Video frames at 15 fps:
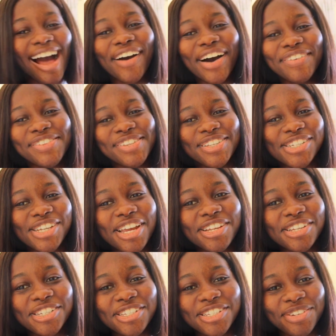I'll have to
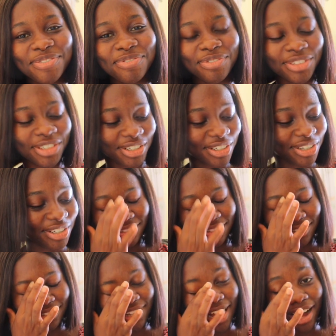change the, the
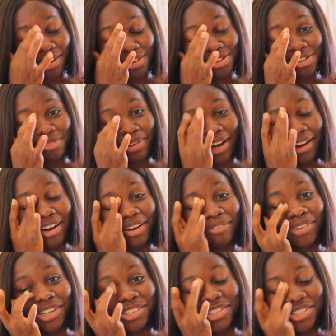angle of my
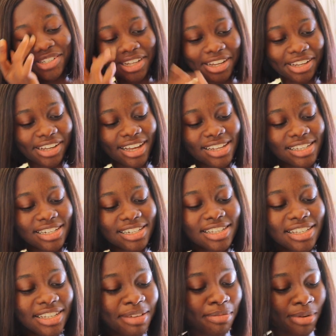camera just so that you guys can
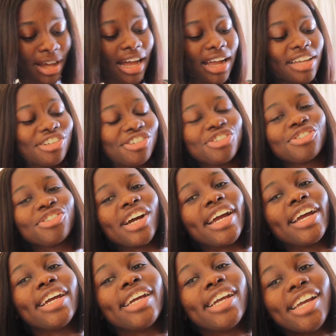see but I can
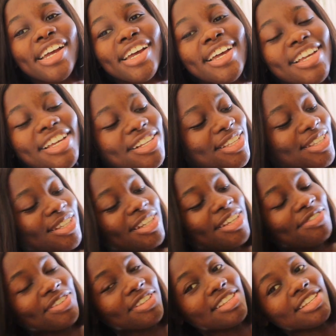try to
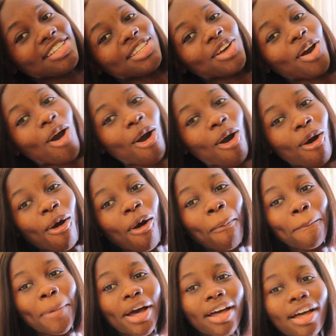lift this up.